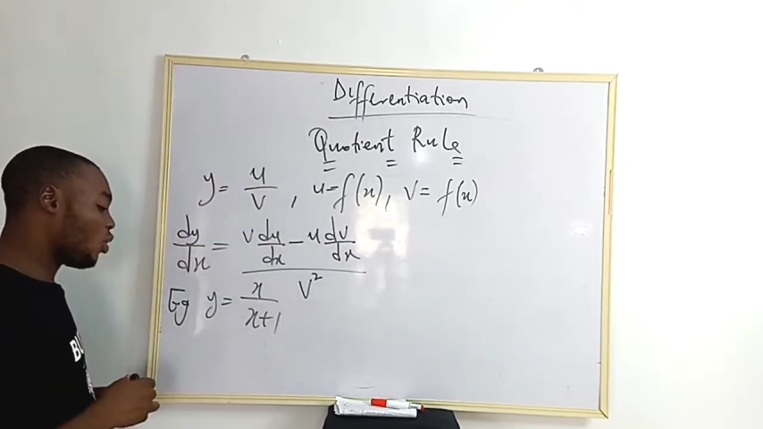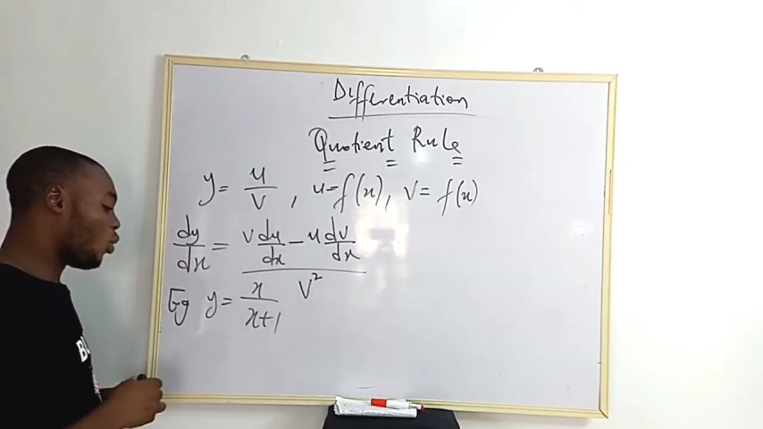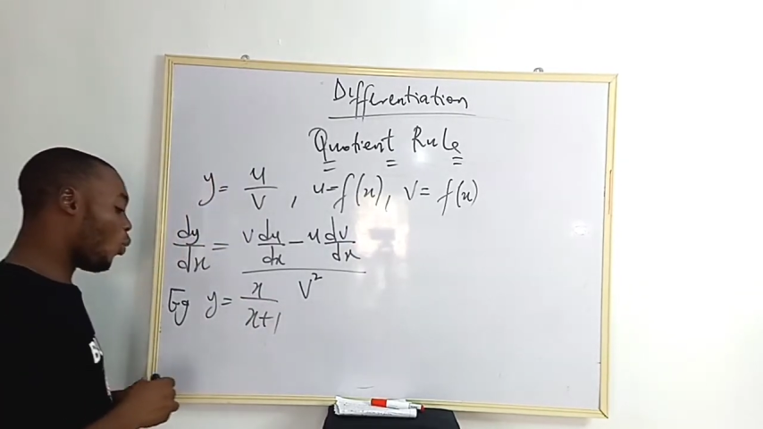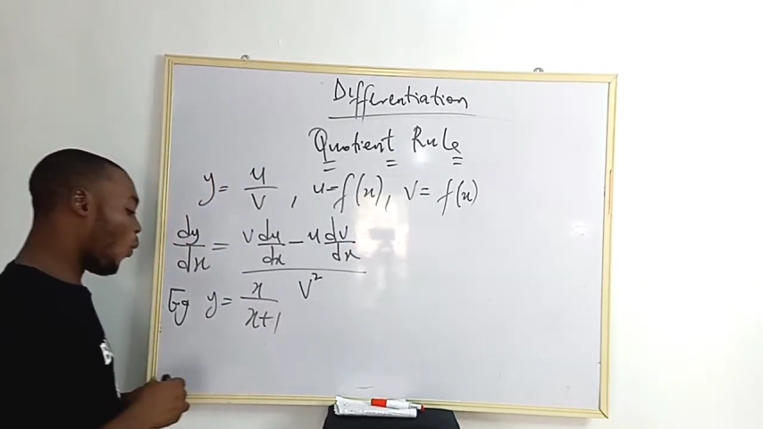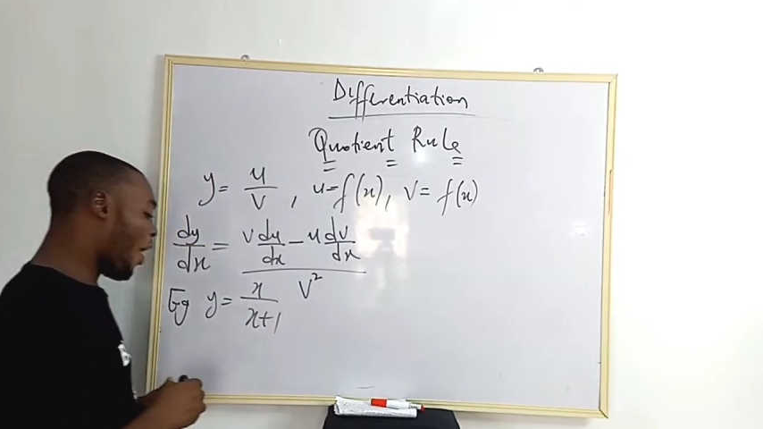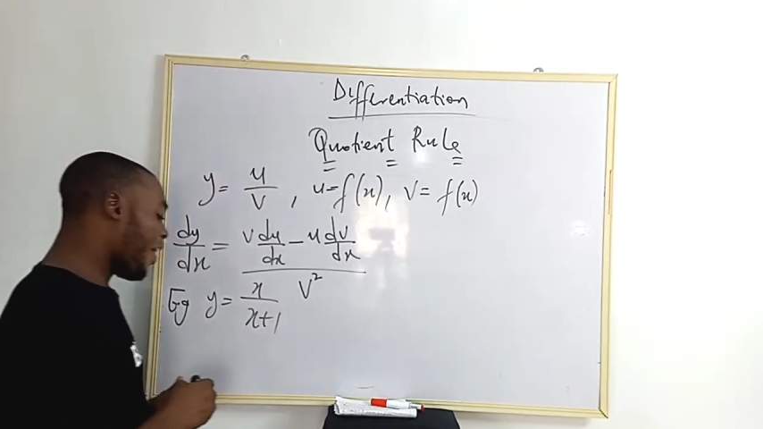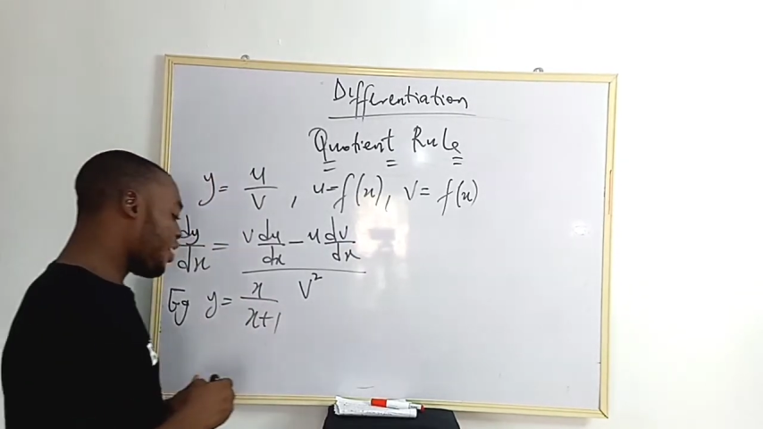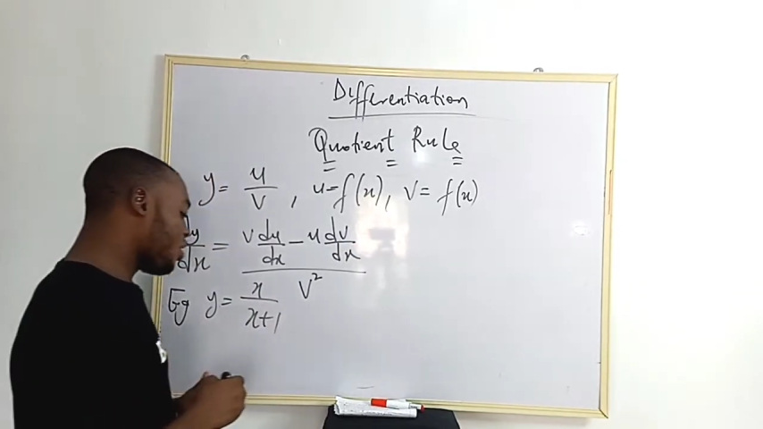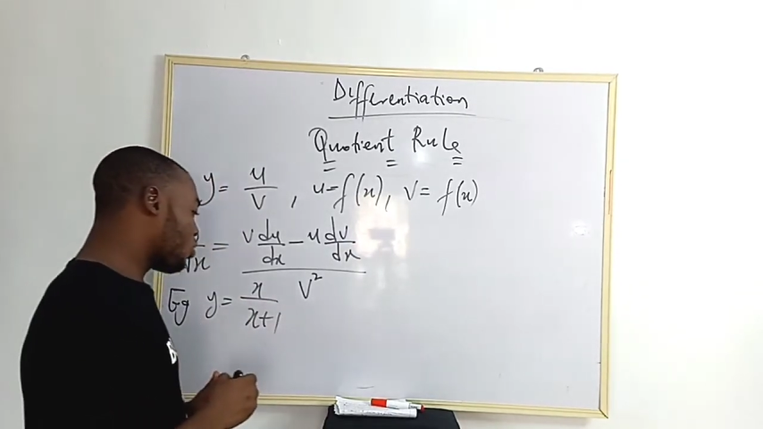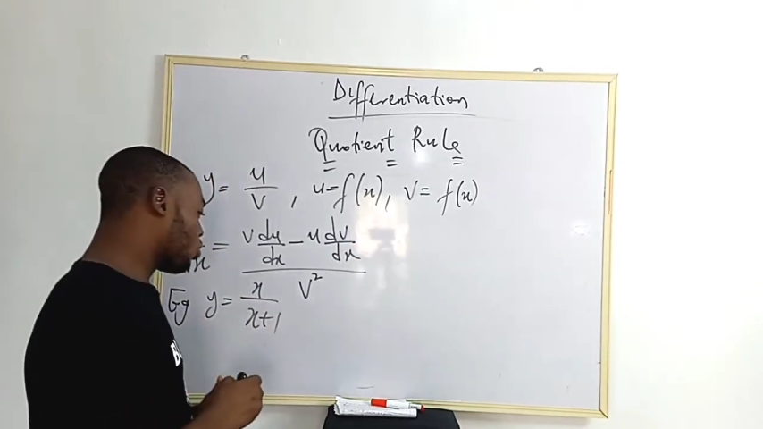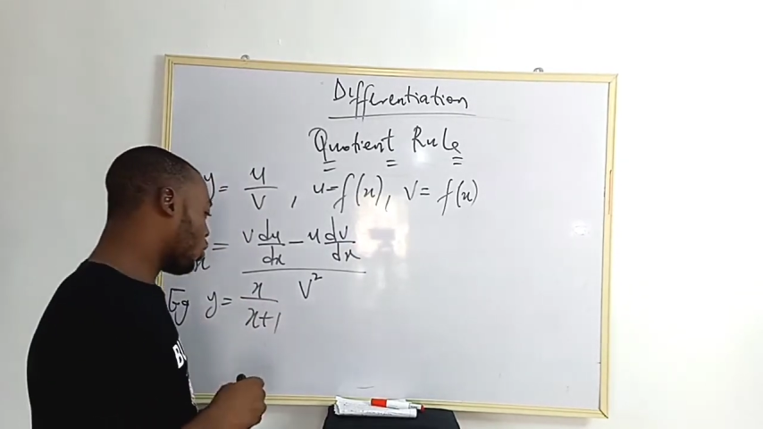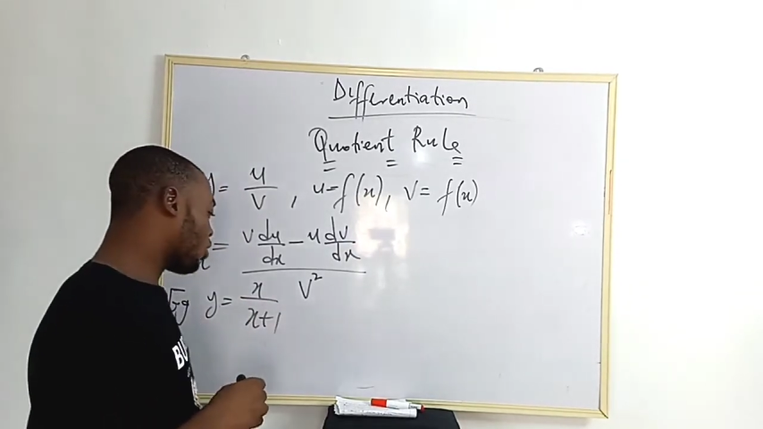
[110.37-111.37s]
Y
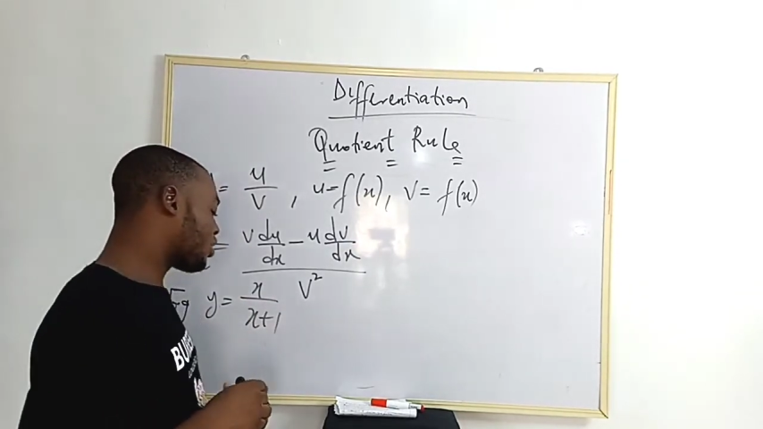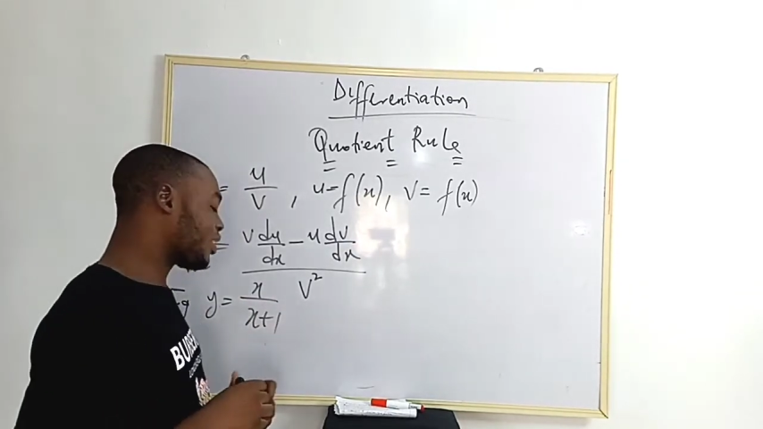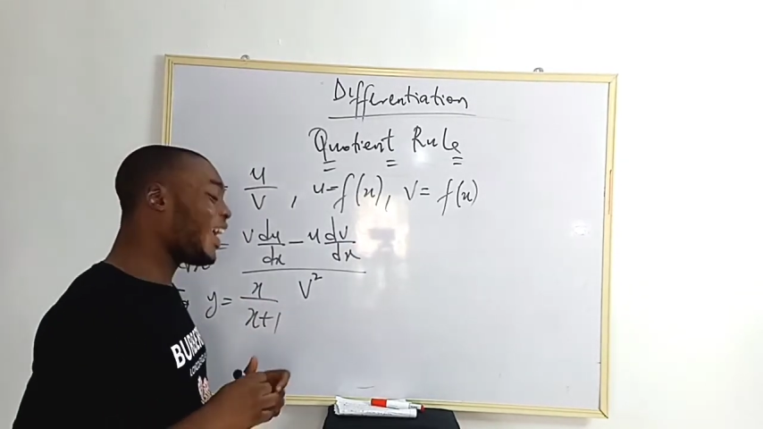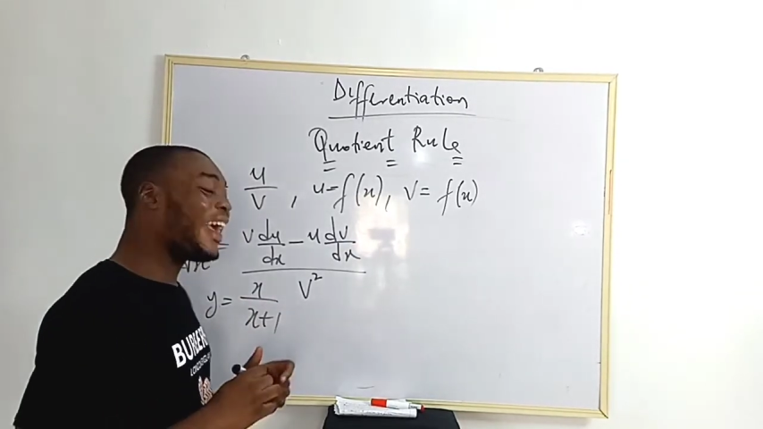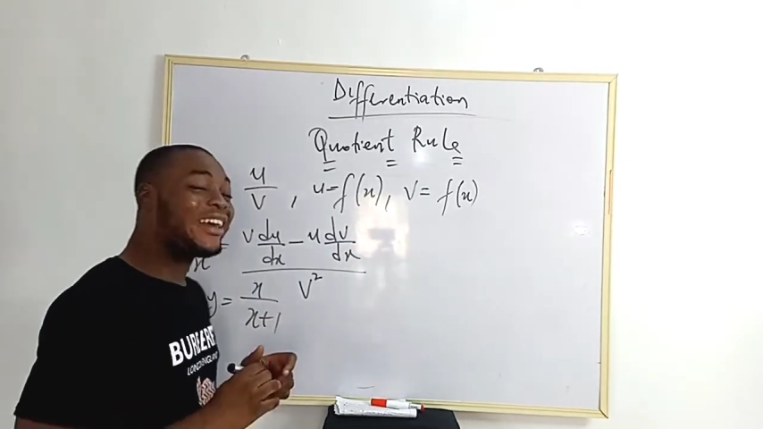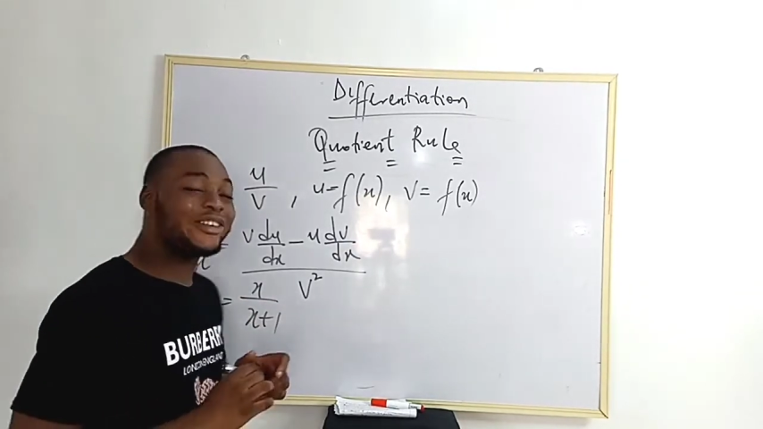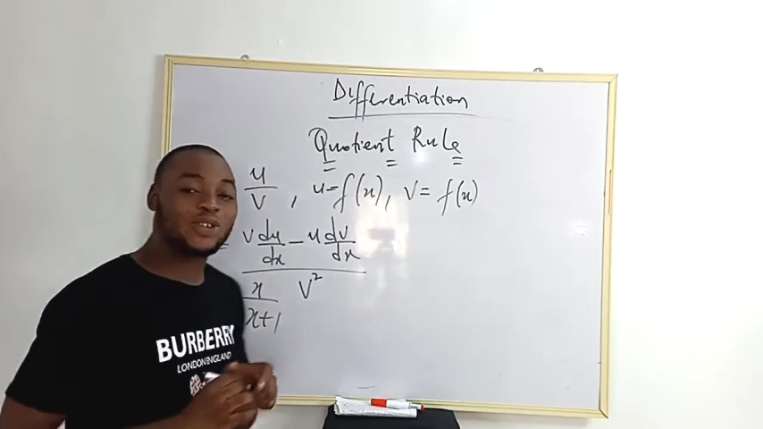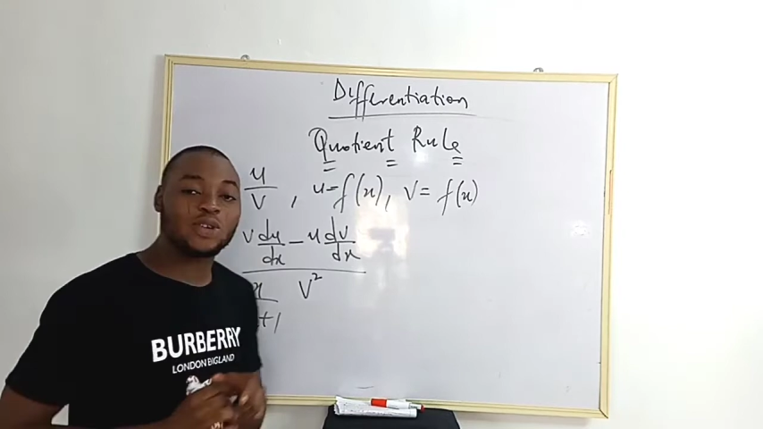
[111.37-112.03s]
equals x